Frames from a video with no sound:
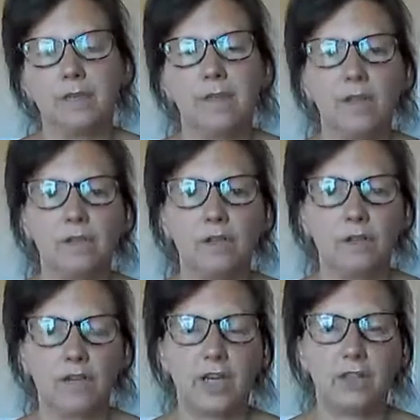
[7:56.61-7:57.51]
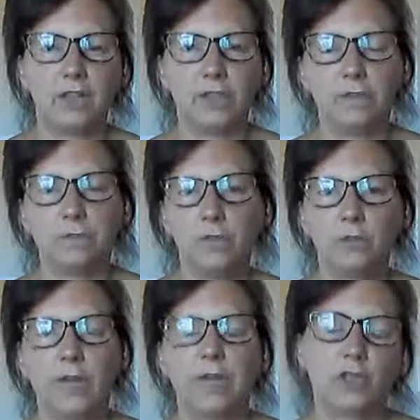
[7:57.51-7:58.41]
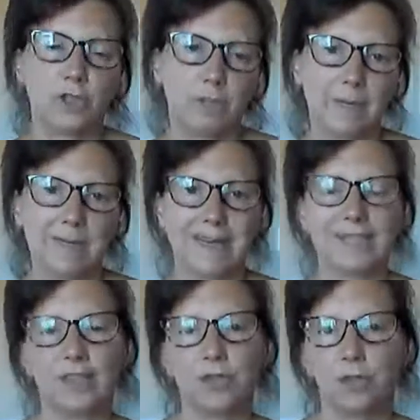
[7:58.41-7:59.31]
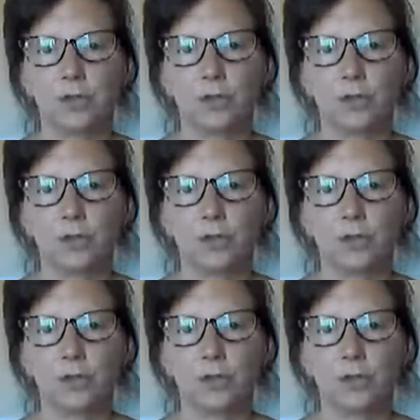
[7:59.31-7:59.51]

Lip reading: And then if you're not digesting your food right, because your stomach acid is not